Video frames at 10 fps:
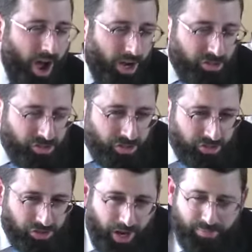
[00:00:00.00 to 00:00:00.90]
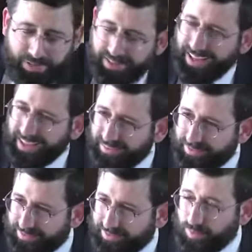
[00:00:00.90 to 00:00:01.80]
Uh, the job in
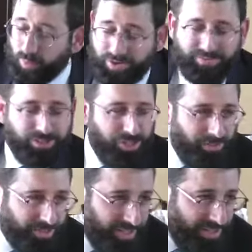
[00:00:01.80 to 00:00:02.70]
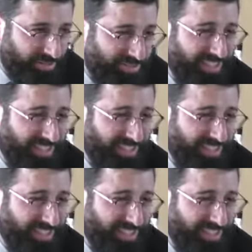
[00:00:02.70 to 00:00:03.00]
life, one of the jobs in life,